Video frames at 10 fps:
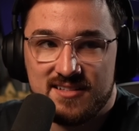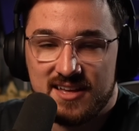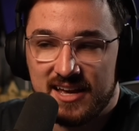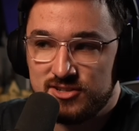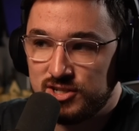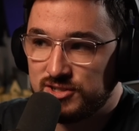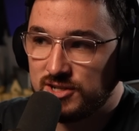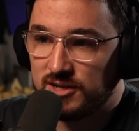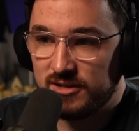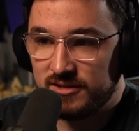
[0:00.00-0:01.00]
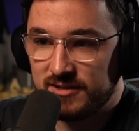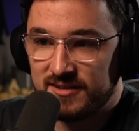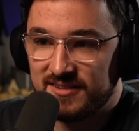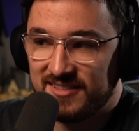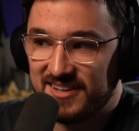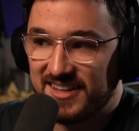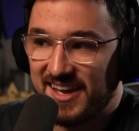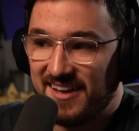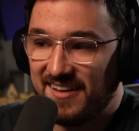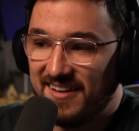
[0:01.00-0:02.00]
And she's turned. Look at
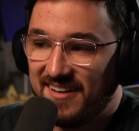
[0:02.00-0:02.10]
that.